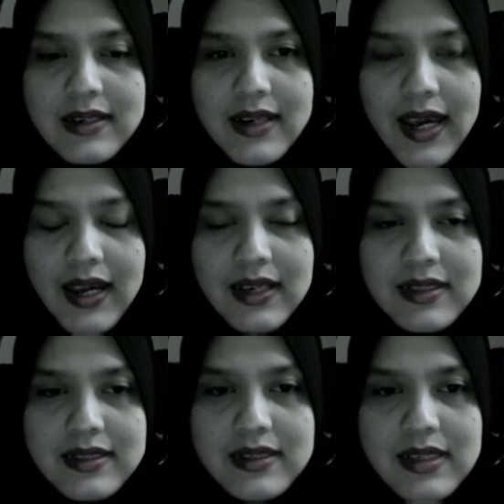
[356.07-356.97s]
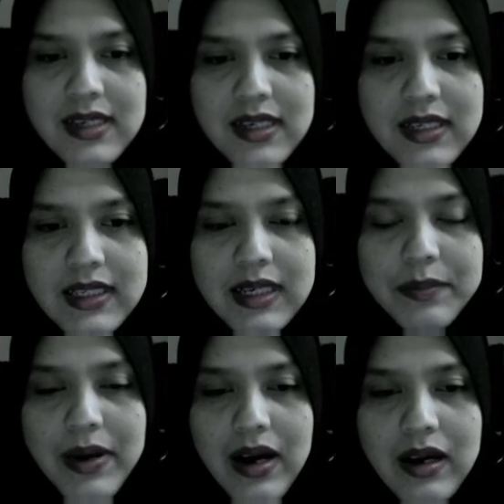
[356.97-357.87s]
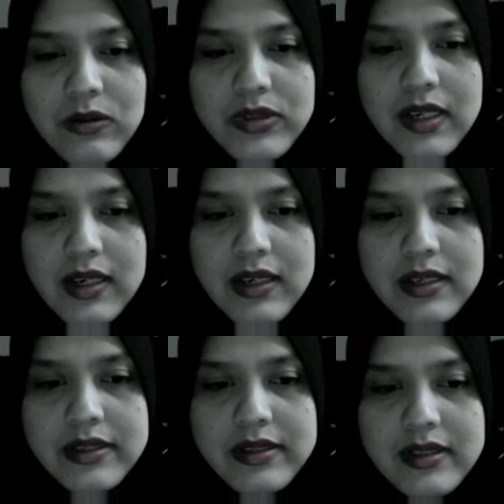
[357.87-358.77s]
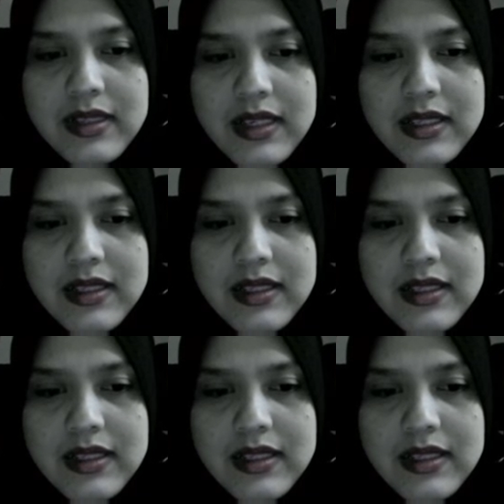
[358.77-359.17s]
Next, about Earth.